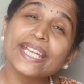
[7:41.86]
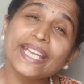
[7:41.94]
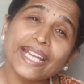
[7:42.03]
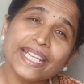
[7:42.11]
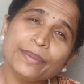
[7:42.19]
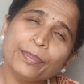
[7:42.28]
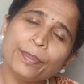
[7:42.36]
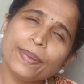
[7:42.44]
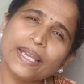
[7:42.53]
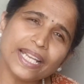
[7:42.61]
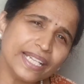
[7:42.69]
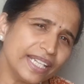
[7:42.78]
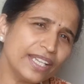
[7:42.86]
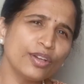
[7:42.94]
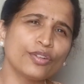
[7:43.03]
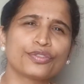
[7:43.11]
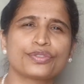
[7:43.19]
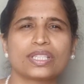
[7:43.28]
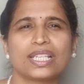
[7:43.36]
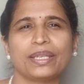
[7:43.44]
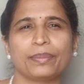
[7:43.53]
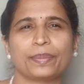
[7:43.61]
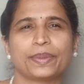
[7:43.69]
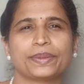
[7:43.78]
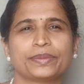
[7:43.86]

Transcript: Get plenty of sleep.